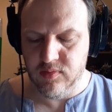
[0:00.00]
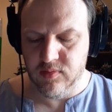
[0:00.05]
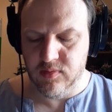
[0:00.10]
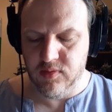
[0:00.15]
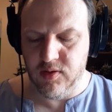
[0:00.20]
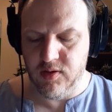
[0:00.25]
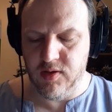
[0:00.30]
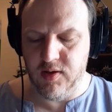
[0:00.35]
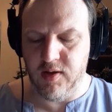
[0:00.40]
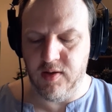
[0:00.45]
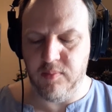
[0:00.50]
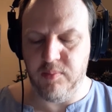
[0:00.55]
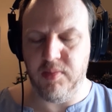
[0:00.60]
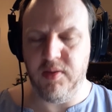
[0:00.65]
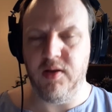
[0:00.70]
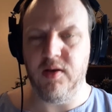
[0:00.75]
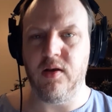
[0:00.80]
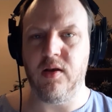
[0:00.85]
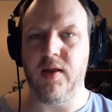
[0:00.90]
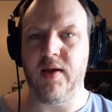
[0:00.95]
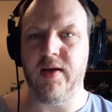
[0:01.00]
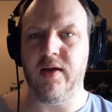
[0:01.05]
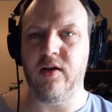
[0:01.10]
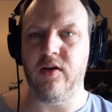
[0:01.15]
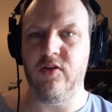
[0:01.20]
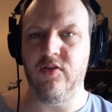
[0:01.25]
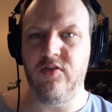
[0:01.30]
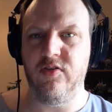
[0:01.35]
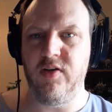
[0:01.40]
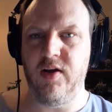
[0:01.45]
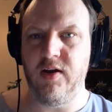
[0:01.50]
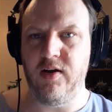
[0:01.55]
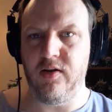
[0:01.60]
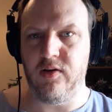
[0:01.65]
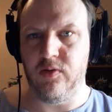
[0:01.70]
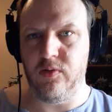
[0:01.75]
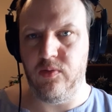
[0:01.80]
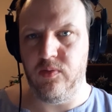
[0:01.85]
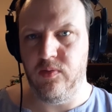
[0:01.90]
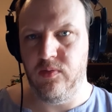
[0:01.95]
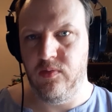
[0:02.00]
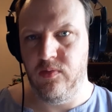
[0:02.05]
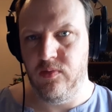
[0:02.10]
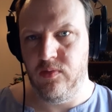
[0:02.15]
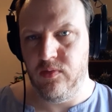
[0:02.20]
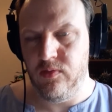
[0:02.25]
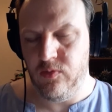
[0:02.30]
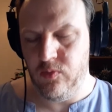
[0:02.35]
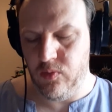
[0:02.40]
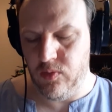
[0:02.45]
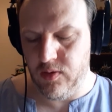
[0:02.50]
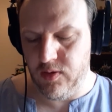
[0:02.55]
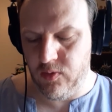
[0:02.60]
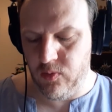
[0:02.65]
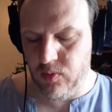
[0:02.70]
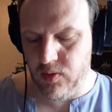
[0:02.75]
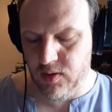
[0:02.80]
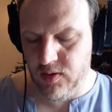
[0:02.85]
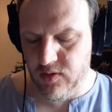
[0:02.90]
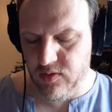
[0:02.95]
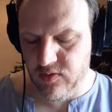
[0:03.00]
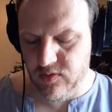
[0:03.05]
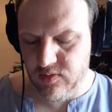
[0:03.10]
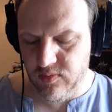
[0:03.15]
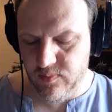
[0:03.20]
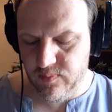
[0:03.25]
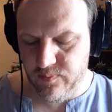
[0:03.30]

It had been like a shadow where it was.